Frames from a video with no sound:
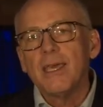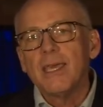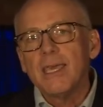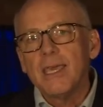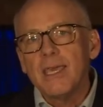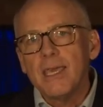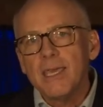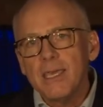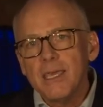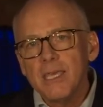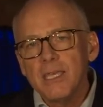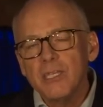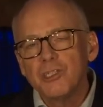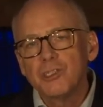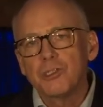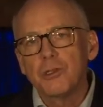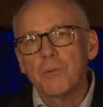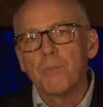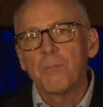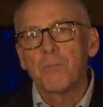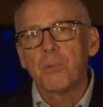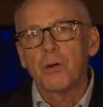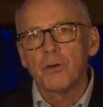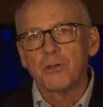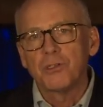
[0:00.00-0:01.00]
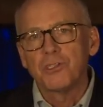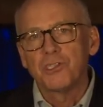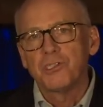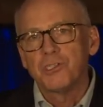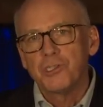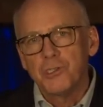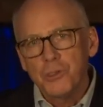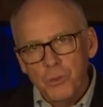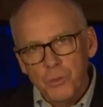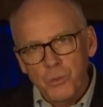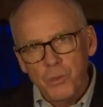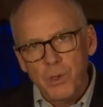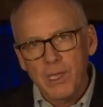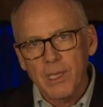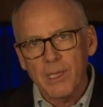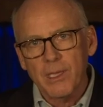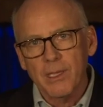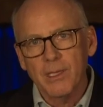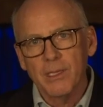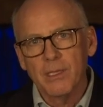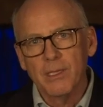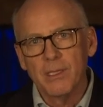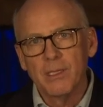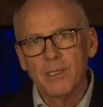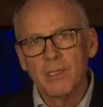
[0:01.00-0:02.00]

He is pursuing.